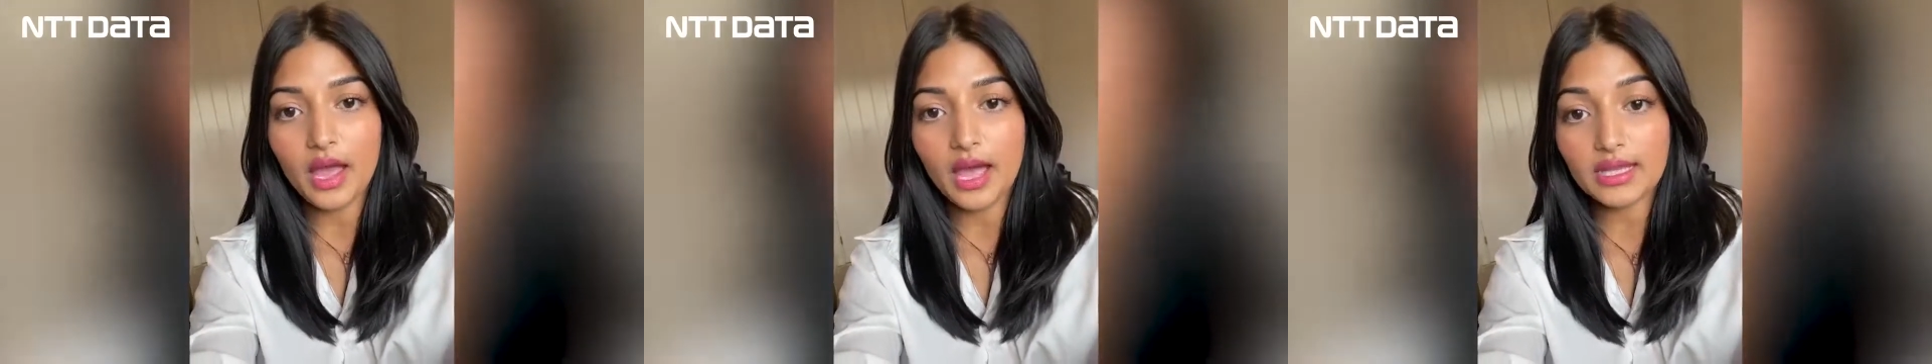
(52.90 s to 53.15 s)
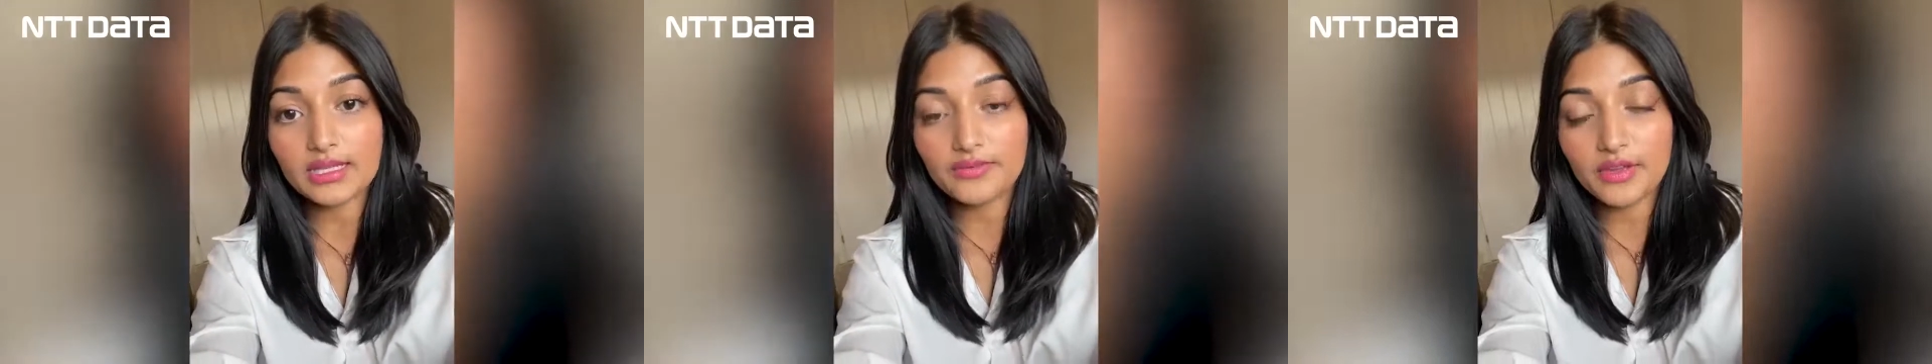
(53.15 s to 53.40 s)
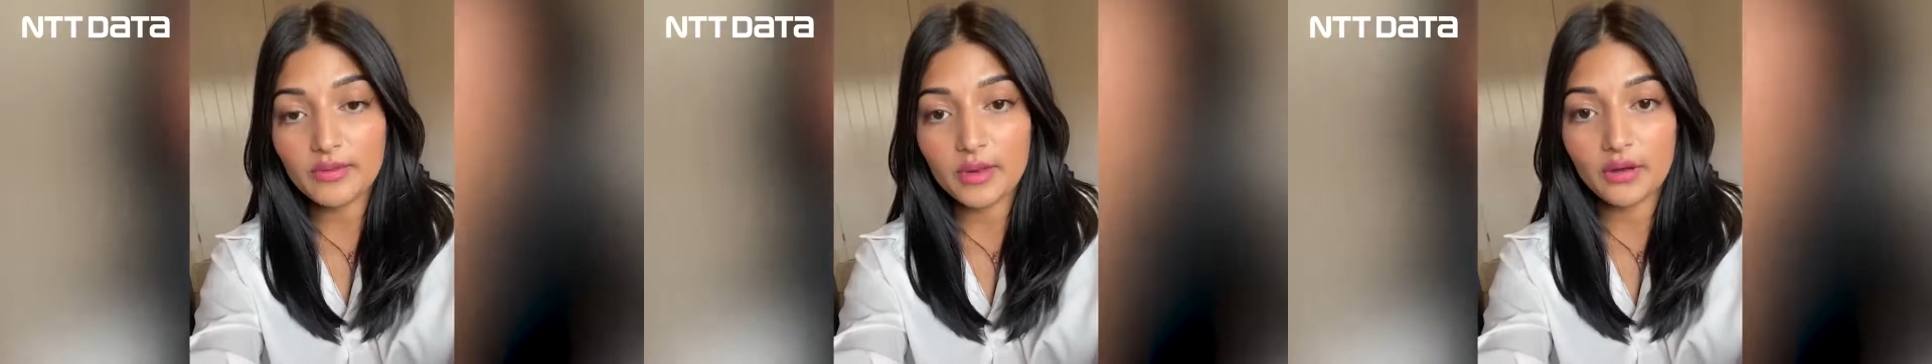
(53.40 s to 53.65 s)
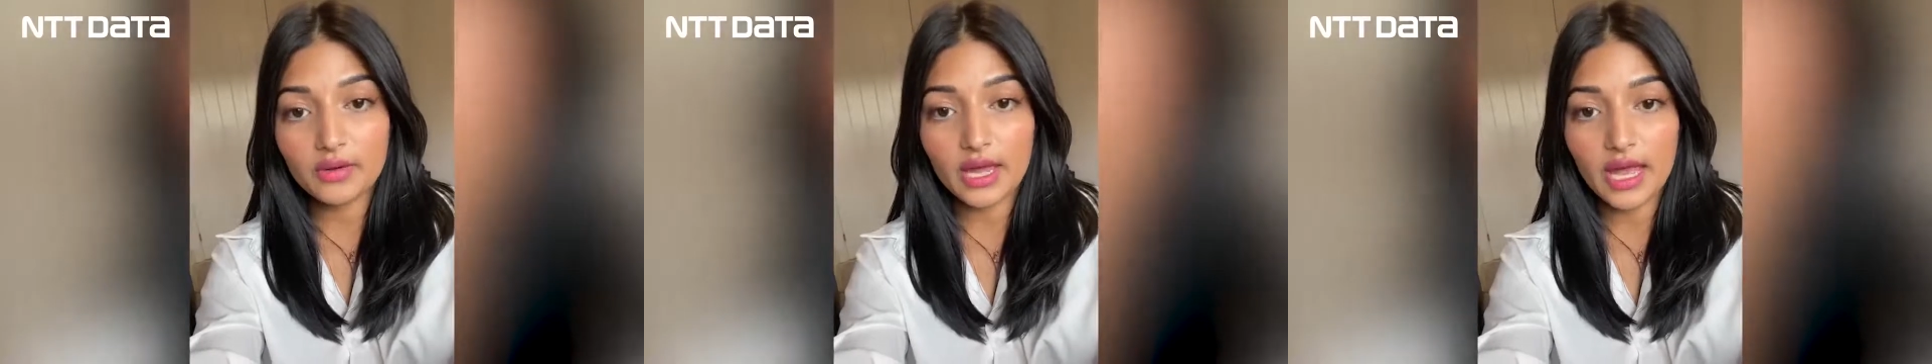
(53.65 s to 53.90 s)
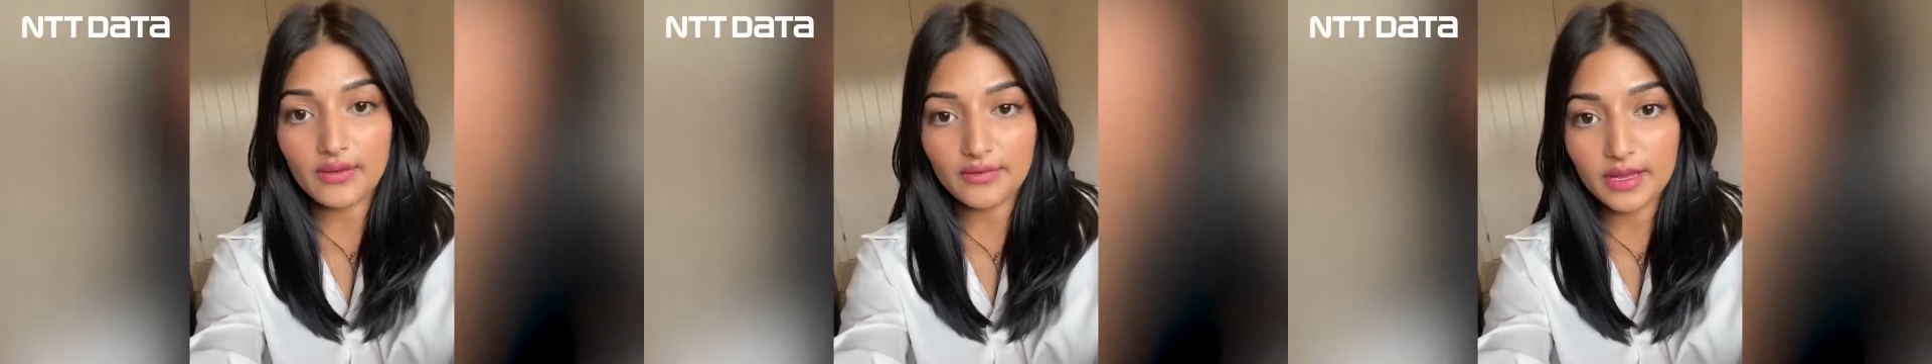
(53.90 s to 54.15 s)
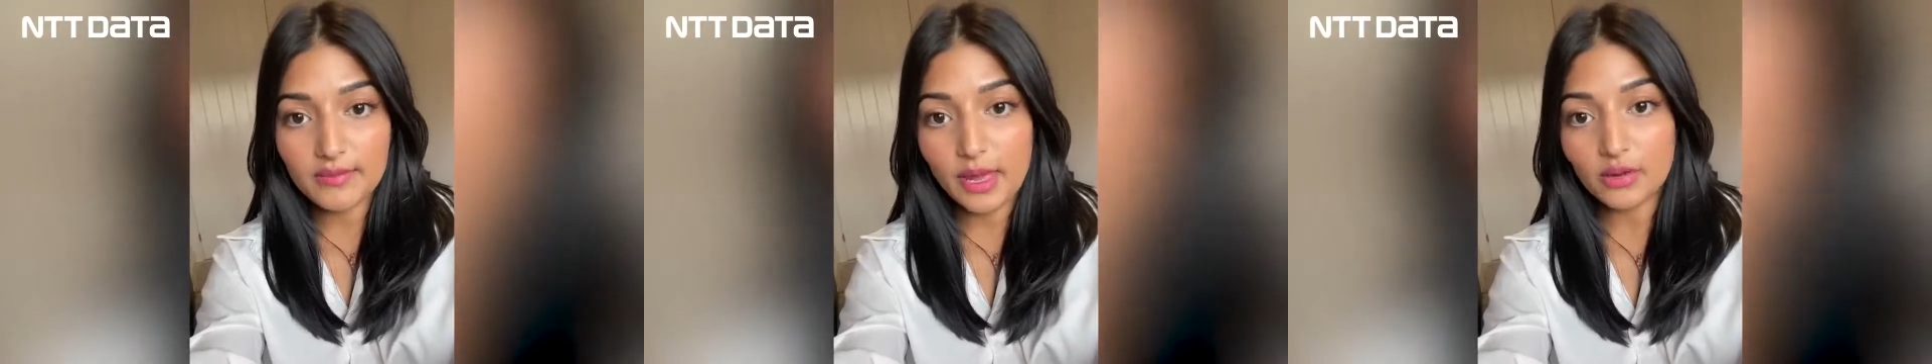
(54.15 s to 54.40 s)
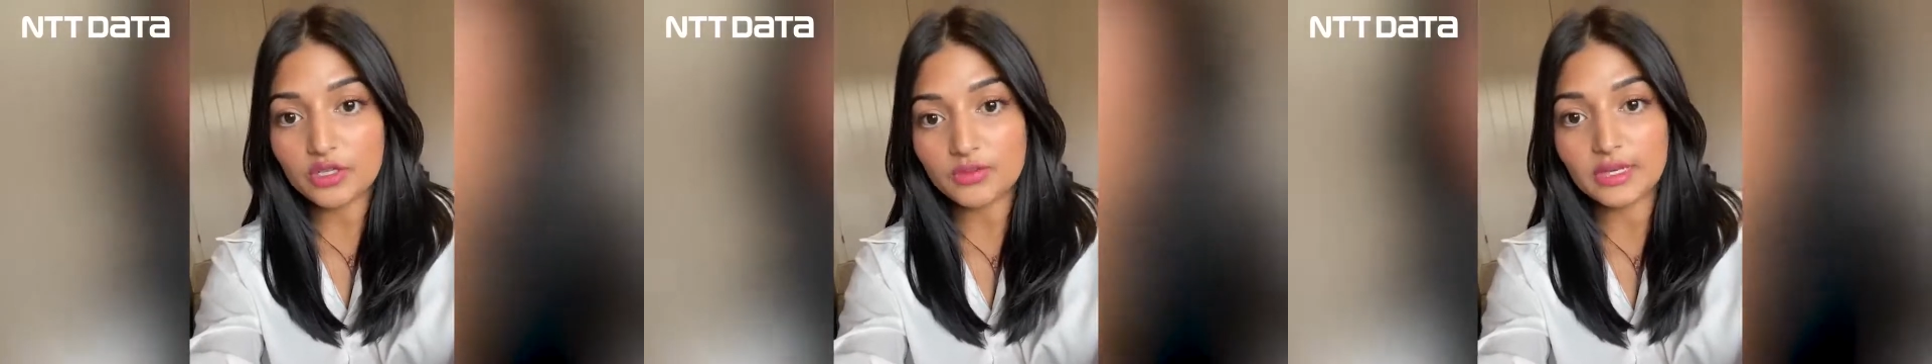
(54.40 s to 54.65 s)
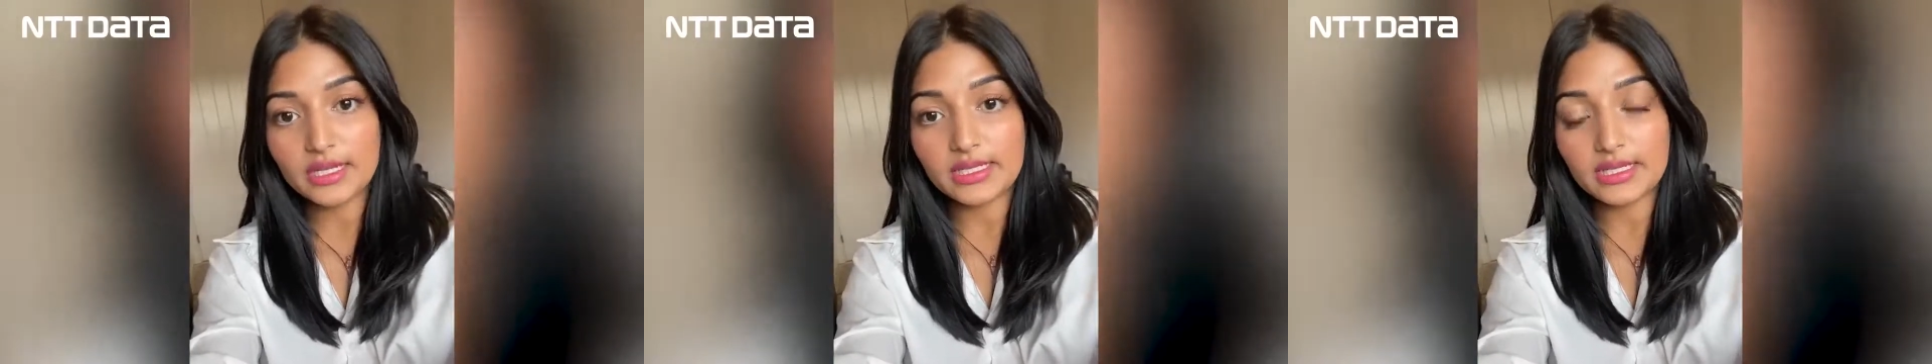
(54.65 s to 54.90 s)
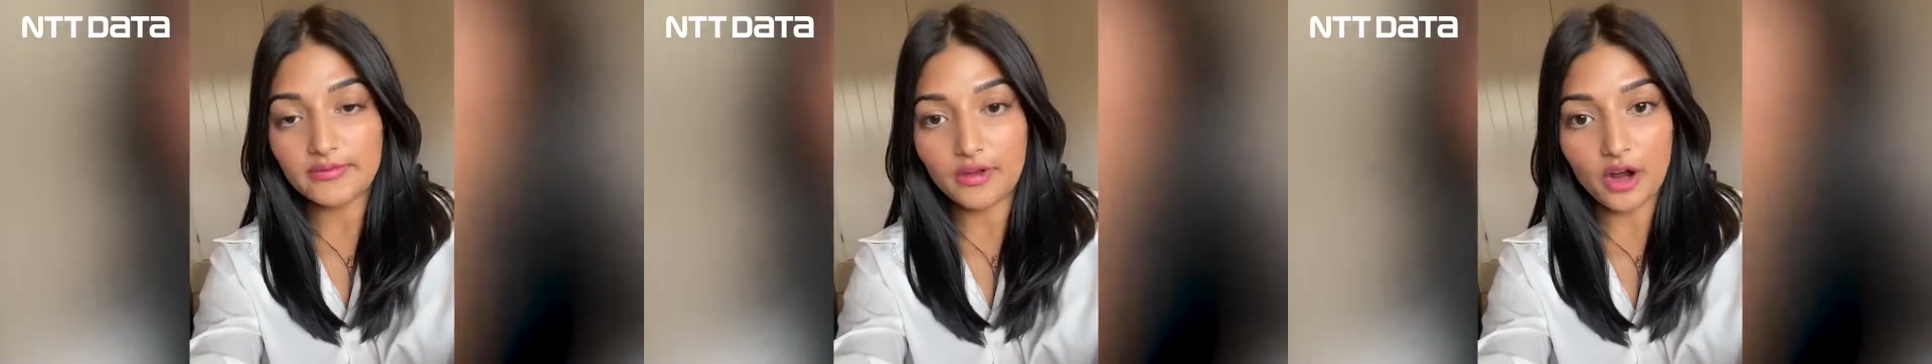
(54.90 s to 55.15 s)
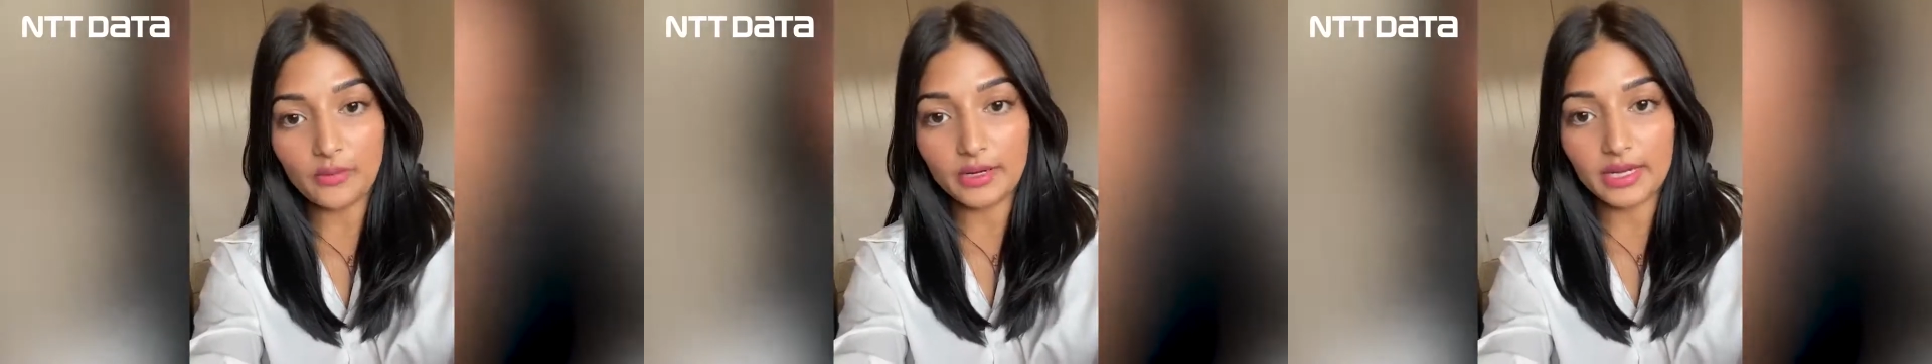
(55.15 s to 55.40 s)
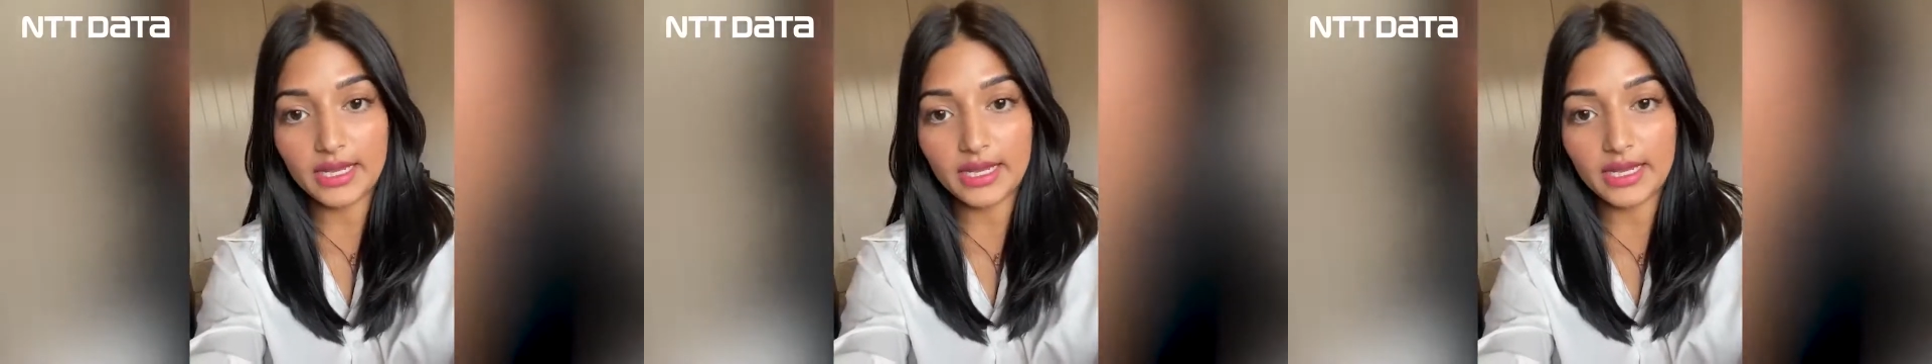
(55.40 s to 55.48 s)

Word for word: as a female in a heavily male dominated environment,